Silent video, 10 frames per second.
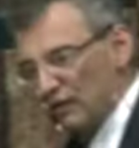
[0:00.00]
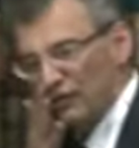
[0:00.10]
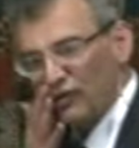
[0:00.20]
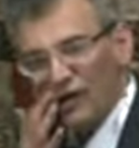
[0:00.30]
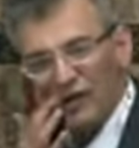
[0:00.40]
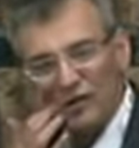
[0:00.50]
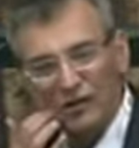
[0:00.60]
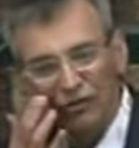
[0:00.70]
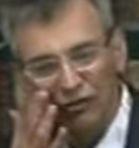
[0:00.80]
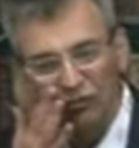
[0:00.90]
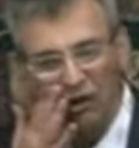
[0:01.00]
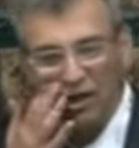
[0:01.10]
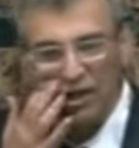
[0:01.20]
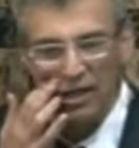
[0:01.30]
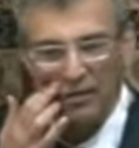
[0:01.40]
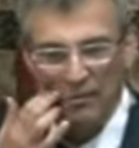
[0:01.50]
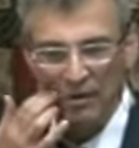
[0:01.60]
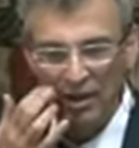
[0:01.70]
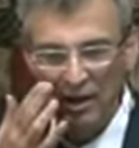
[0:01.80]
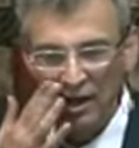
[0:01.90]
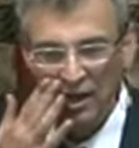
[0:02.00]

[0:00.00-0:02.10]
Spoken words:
It suddenly struck him